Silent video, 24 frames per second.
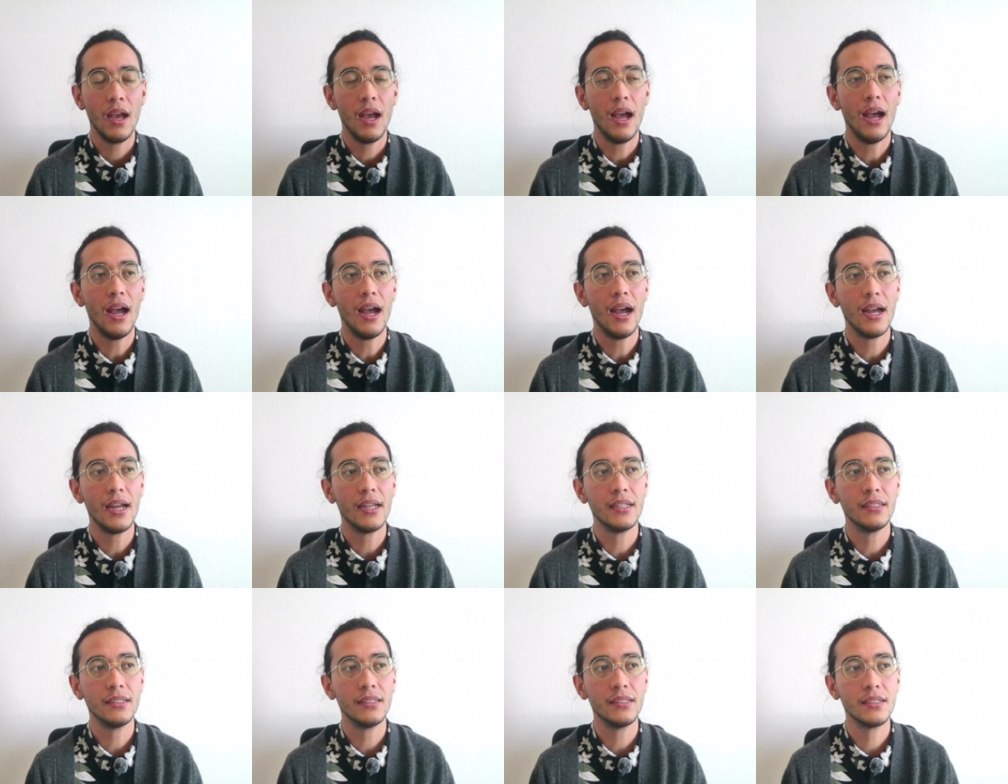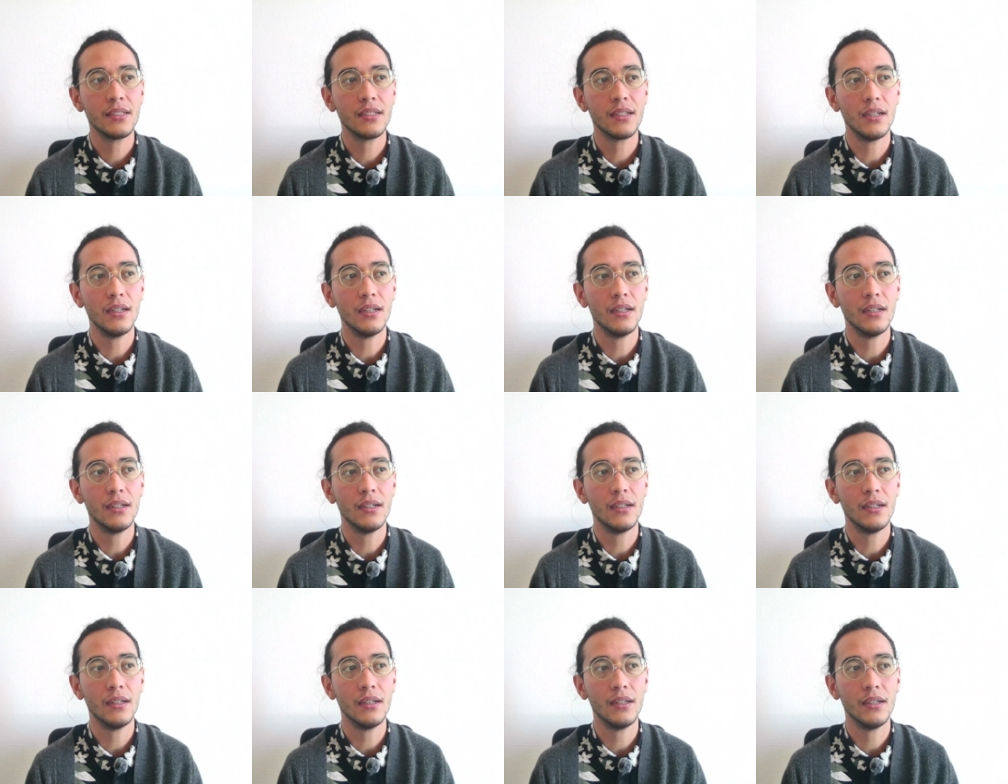And
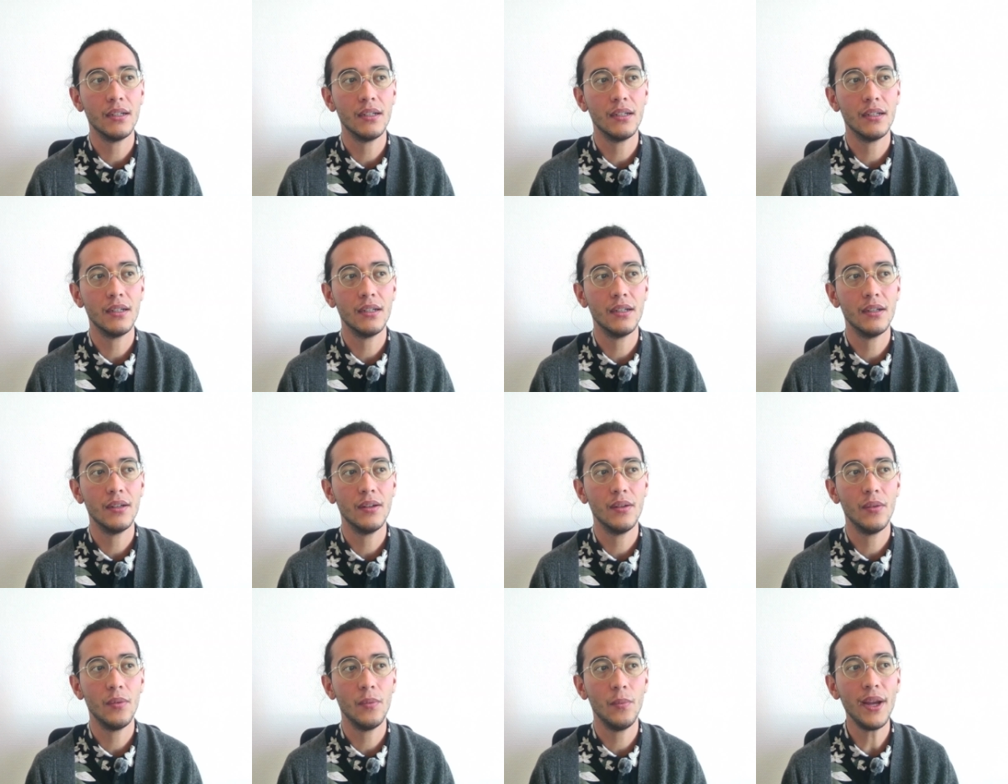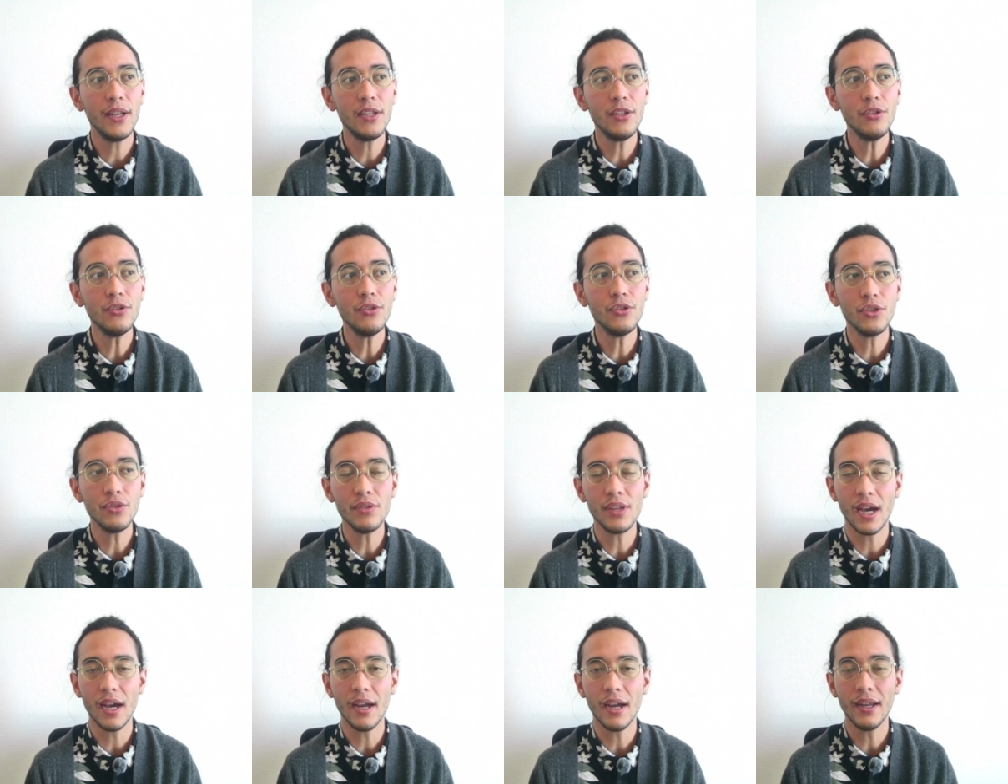when you
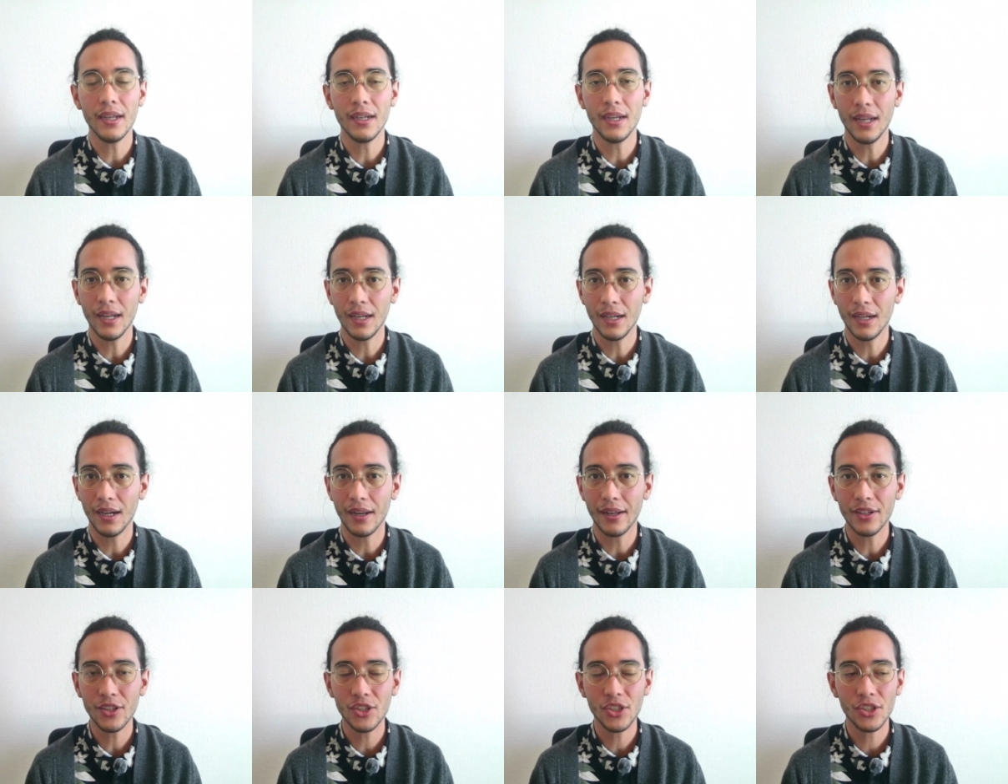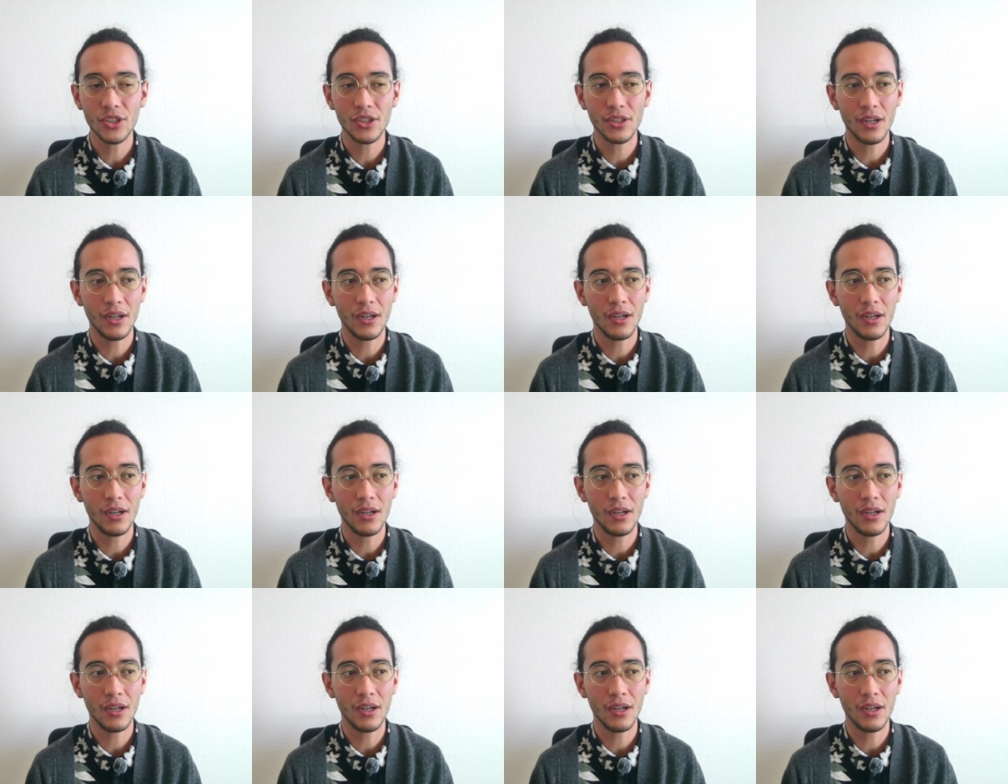do that in English,